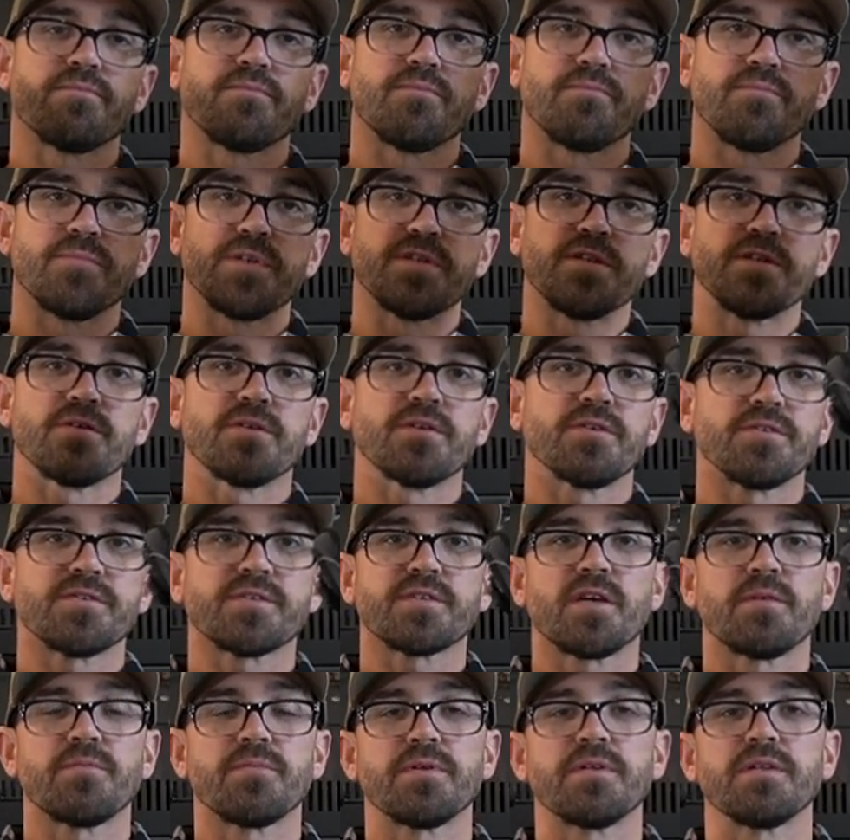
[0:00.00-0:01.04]
materials
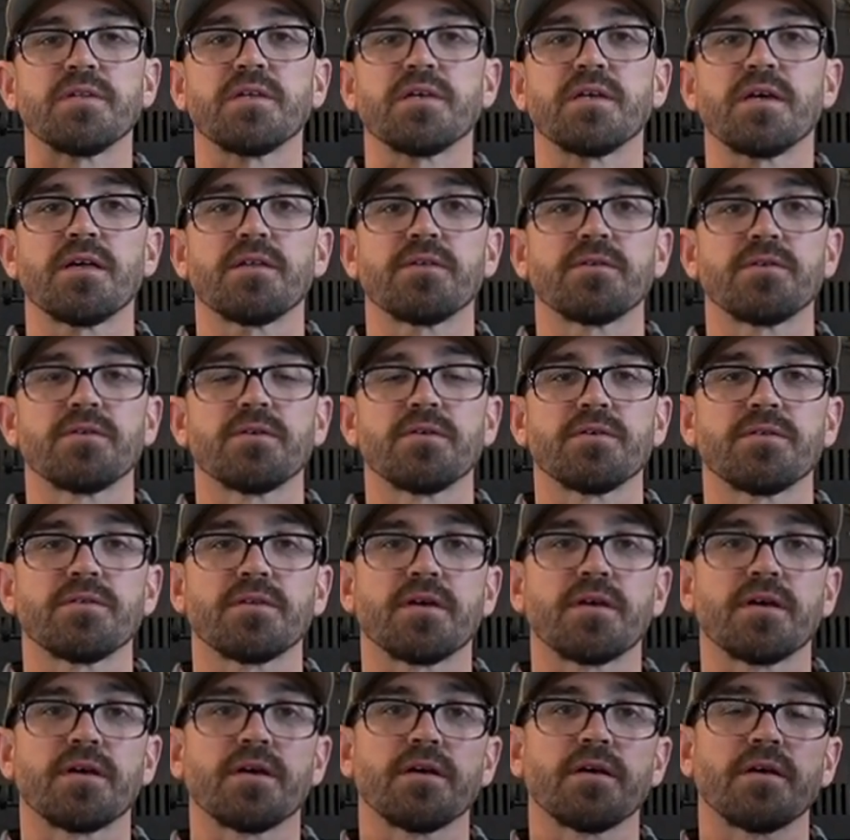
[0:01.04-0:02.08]
coming together
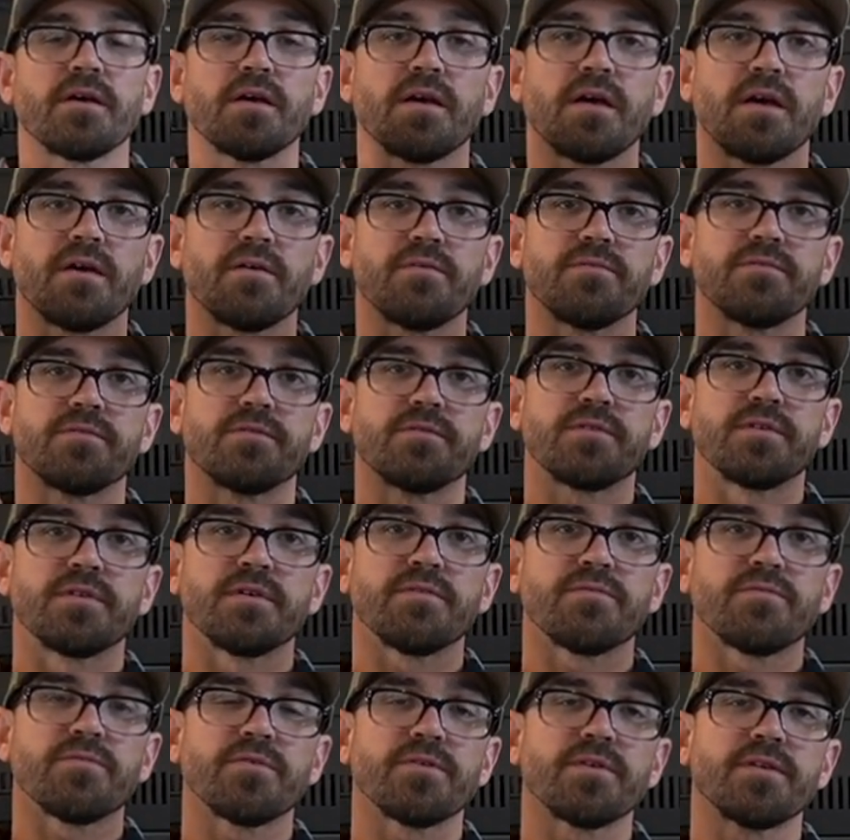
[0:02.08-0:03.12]
that have
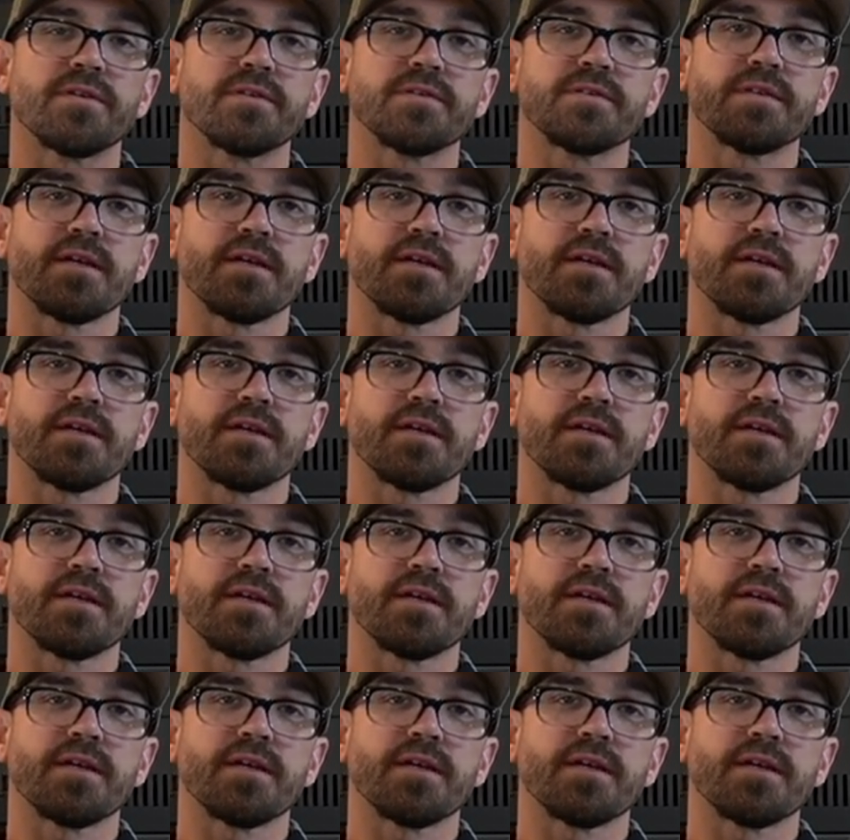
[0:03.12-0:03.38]
different